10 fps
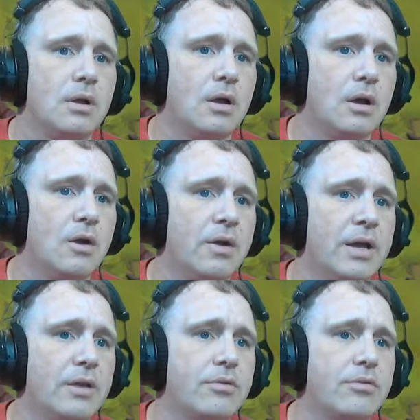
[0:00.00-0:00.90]
All
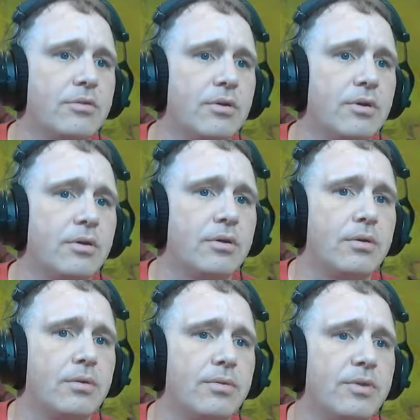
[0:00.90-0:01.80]
right.
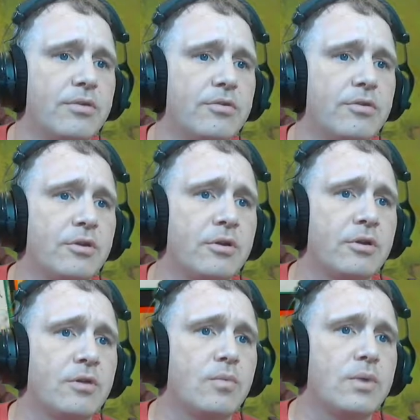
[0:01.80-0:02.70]
So this
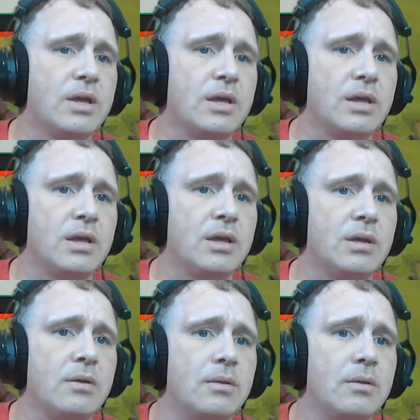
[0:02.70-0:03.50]
turn we